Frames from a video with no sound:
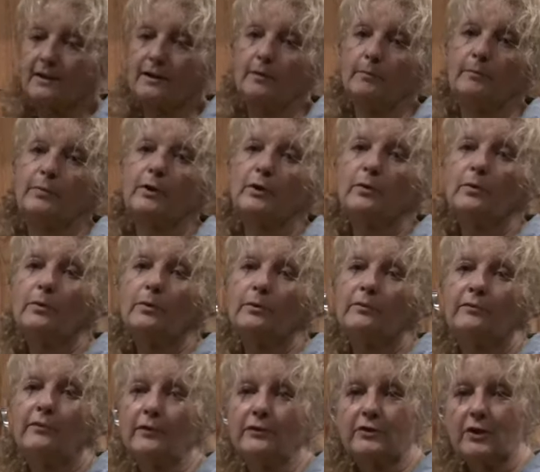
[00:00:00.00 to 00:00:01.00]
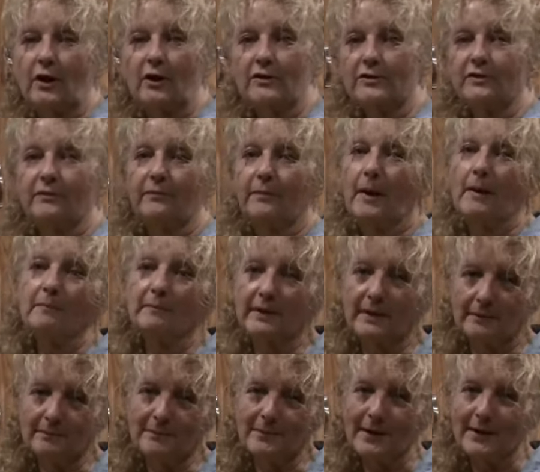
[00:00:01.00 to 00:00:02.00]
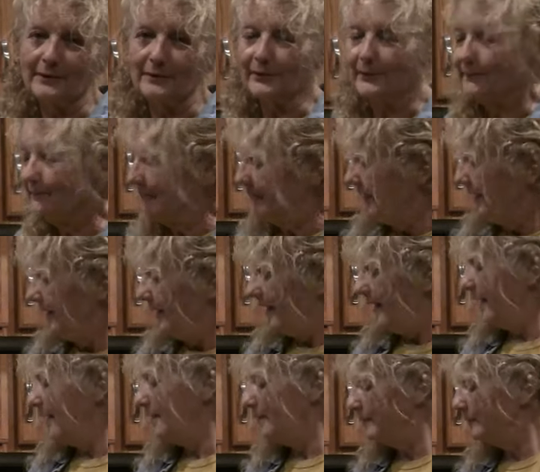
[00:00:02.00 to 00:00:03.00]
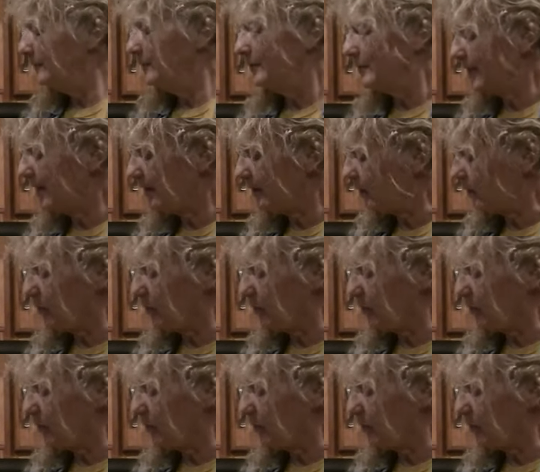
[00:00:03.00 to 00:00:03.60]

of the beautiful jars of pumpkin butter. Um, look how